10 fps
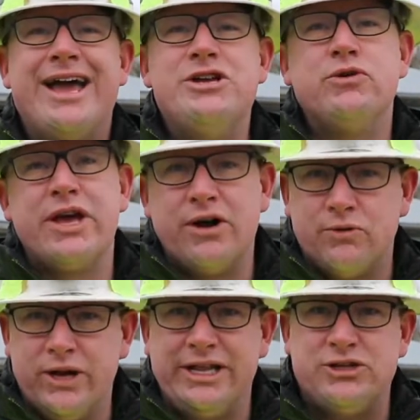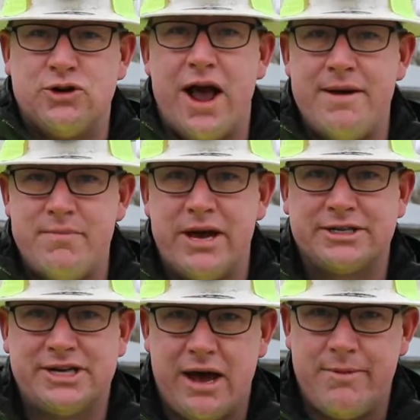and you get a really dry mix
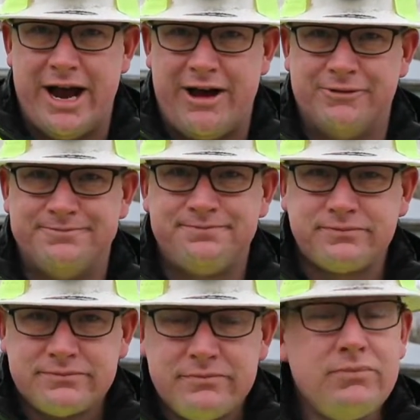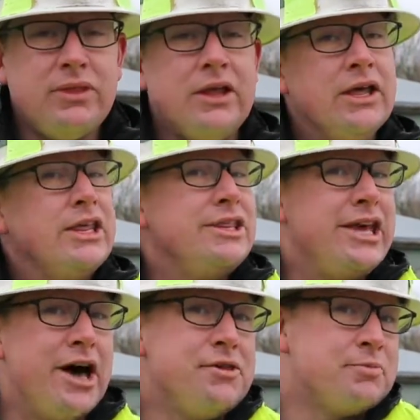coming out.
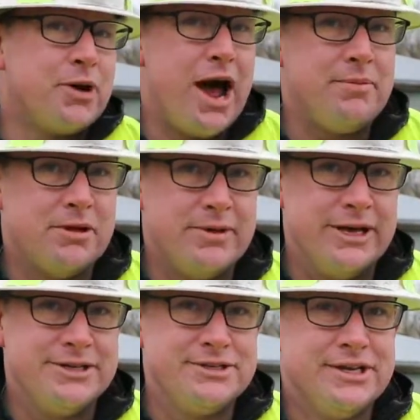The other problem is,